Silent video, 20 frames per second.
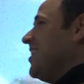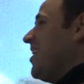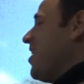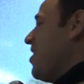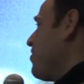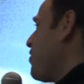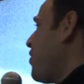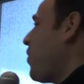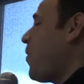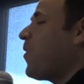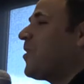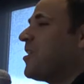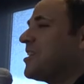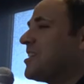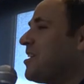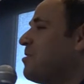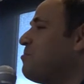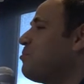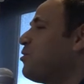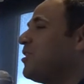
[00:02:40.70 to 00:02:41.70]
of
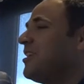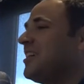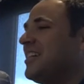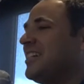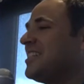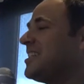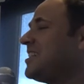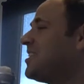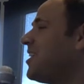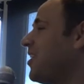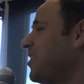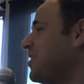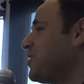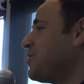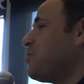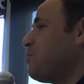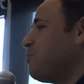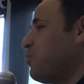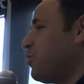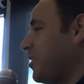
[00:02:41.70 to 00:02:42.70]
course, a brilliant start
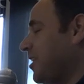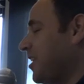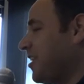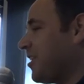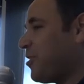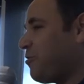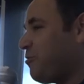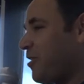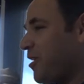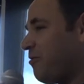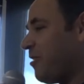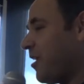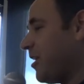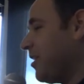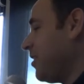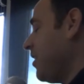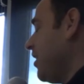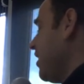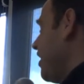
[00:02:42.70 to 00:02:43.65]
to a brilliant career, right?